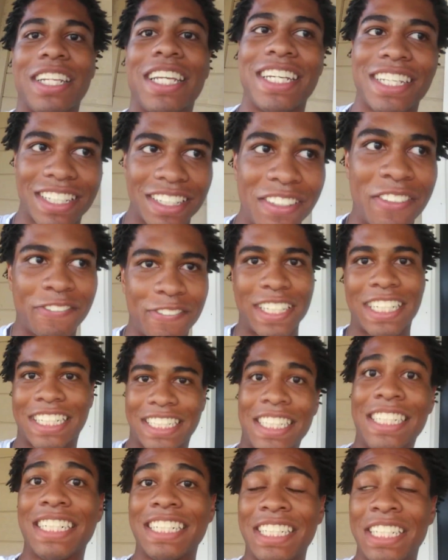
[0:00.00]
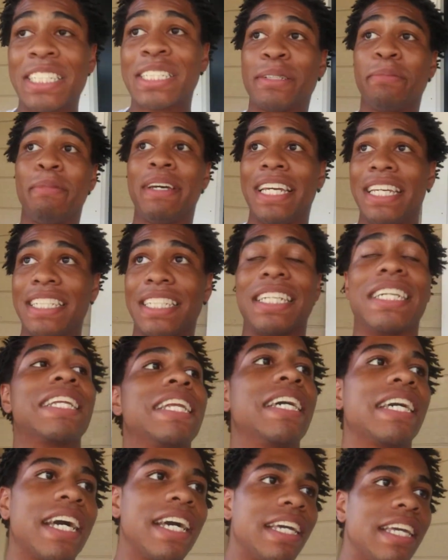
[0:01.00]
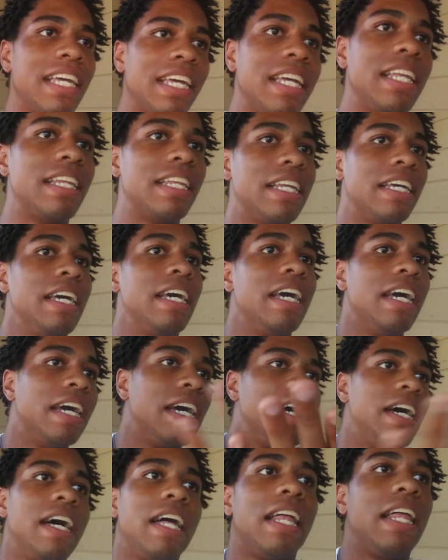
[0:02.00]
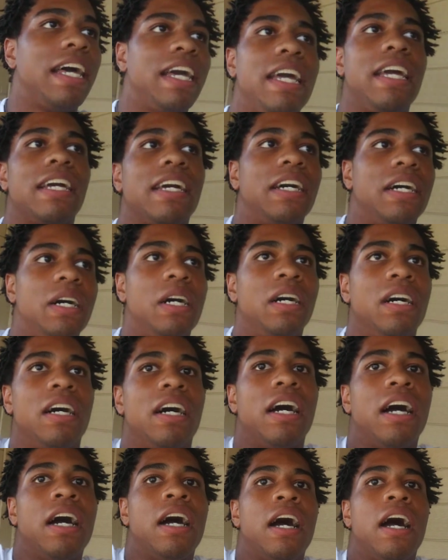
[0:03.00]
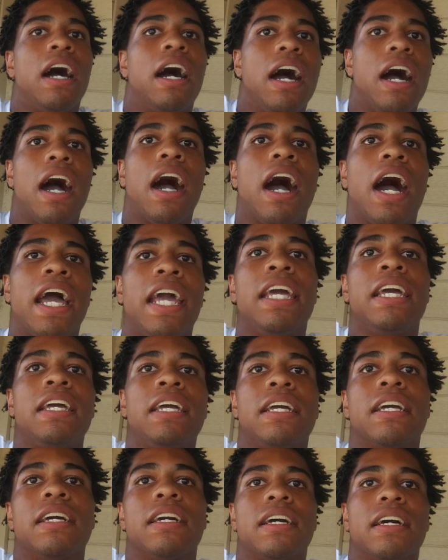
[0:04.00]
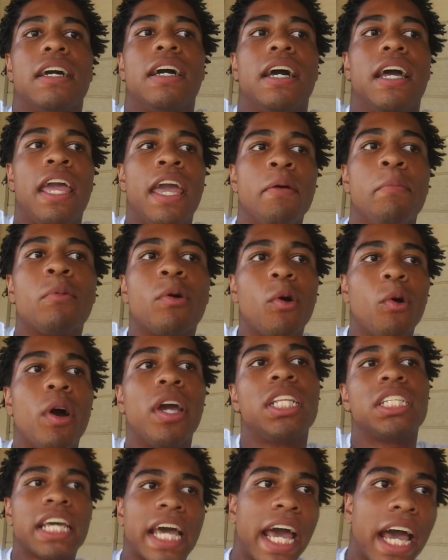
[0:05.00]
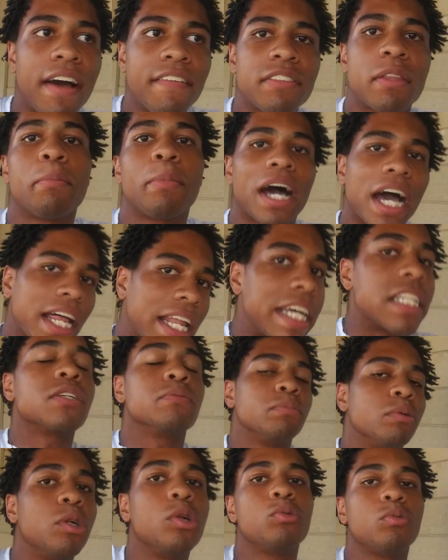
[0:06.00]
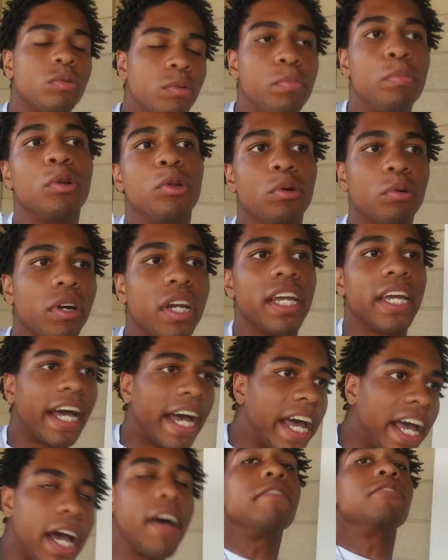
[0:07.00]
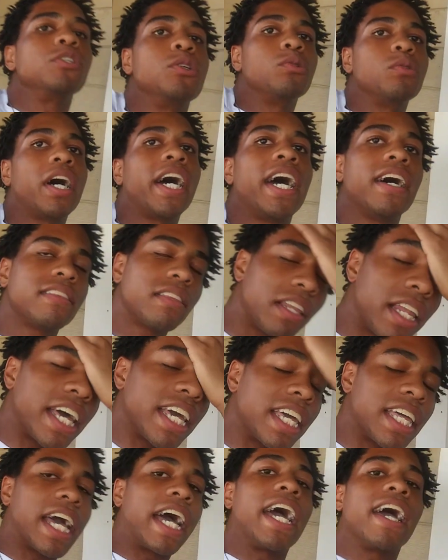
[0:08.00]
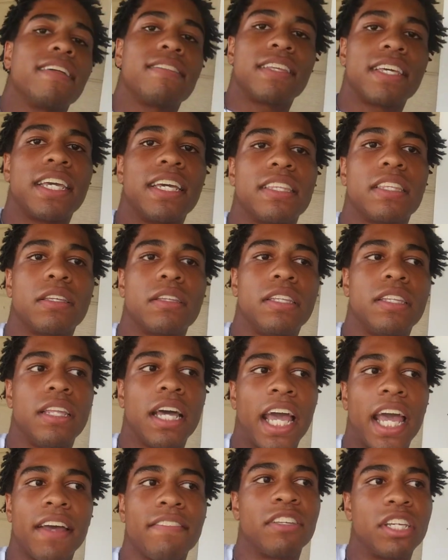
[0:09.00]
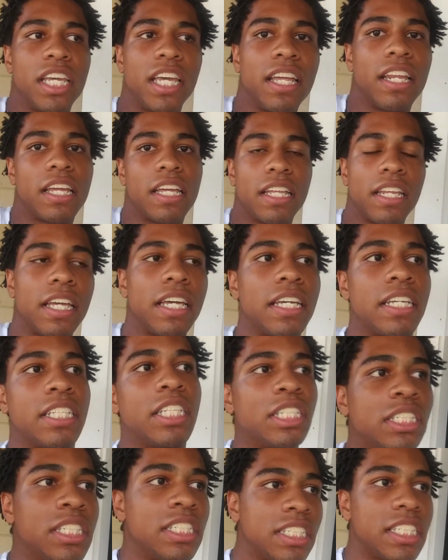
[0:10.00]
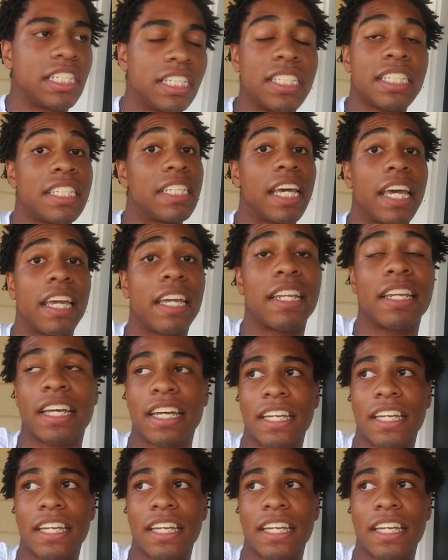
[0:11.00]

Like oh my god, it looks amazing. Like I can't, like I am going to have to buy like the Blu-ray. I have to get it. Like this is insane.